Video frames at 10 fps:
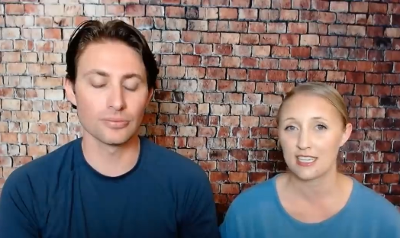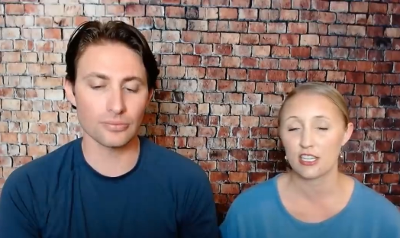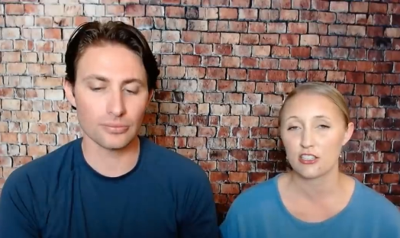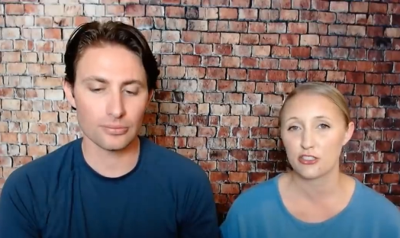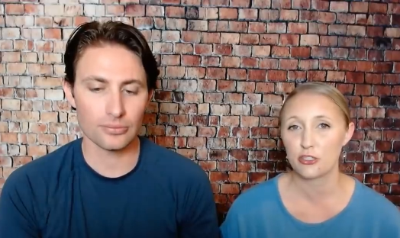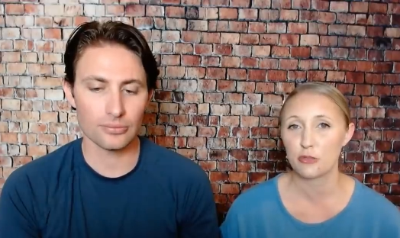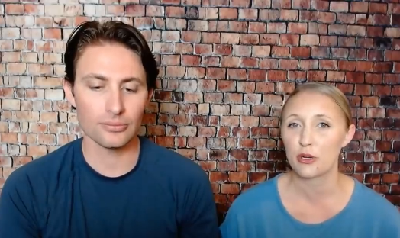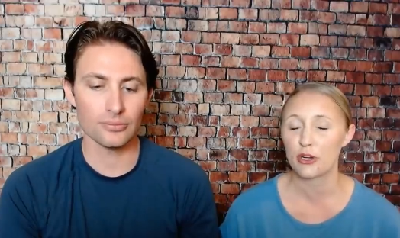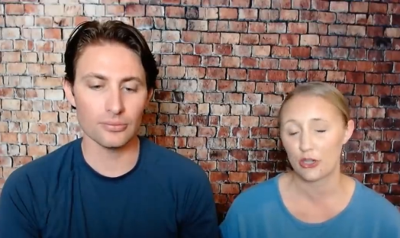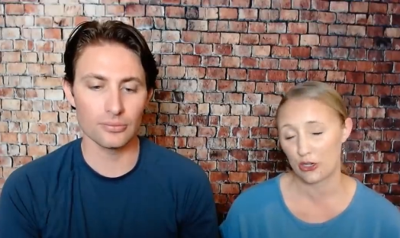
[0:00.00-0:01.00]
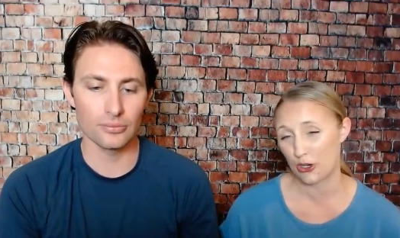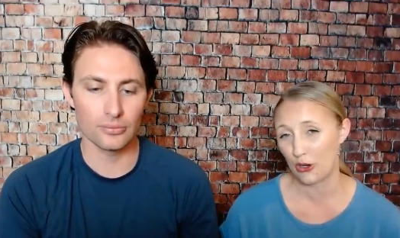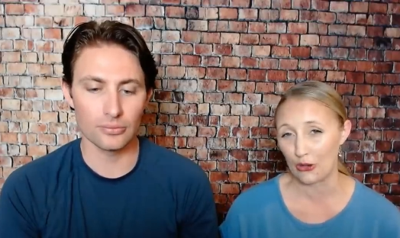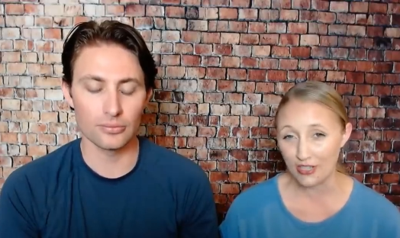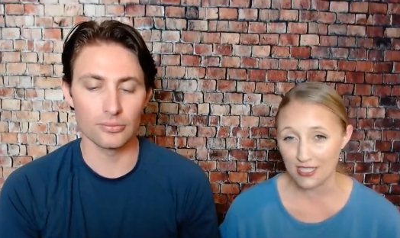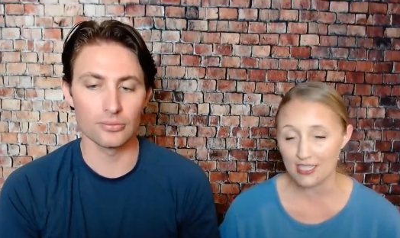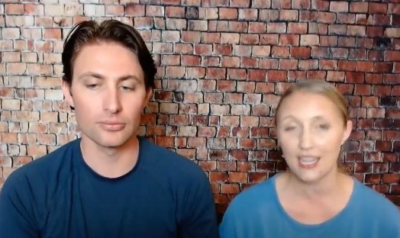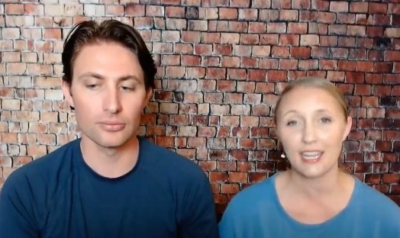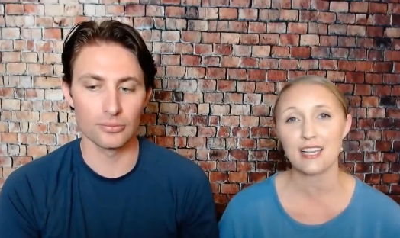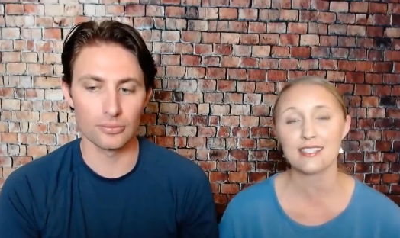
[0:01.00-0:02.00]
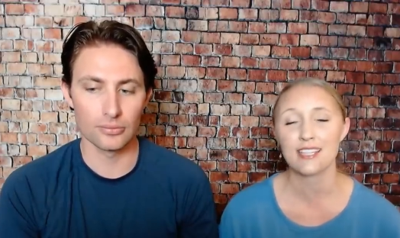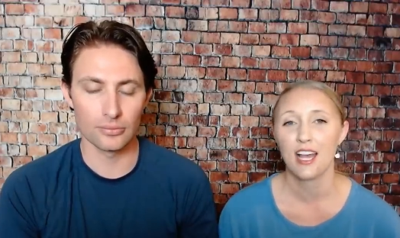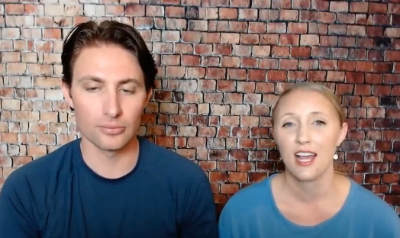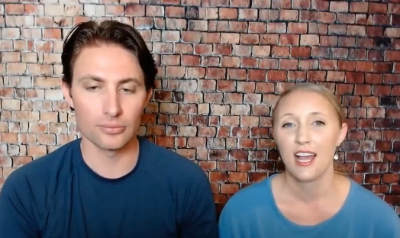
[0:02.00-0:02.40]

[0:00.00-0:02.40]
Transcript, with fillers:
Speaker 1: like super current, I guess.